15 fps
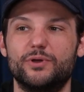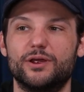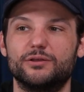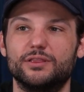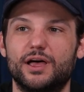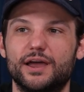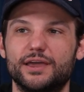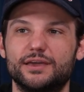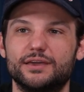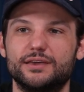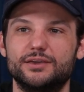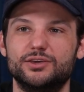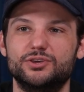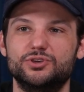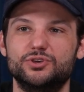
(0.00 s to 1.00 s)
where like,
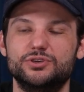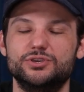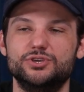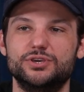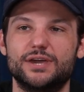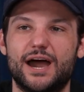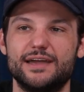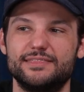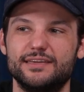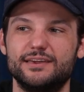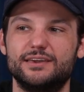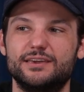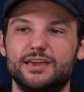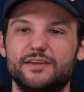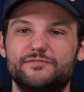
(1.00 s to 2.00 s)
I
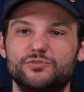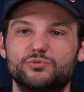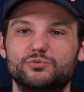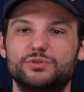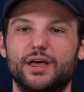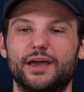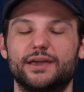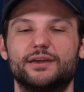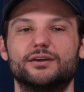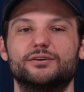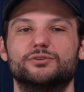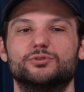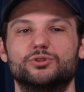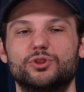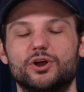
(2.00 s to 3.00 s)
think if you like
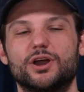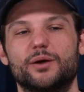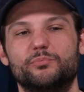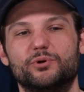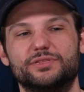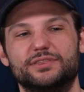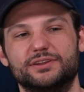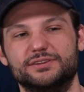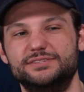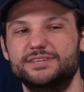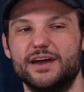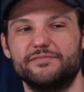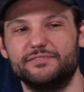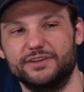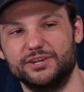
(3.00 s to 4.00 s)
look up what the
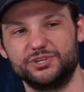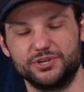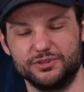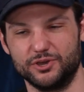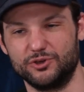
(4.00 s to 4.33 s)
definition,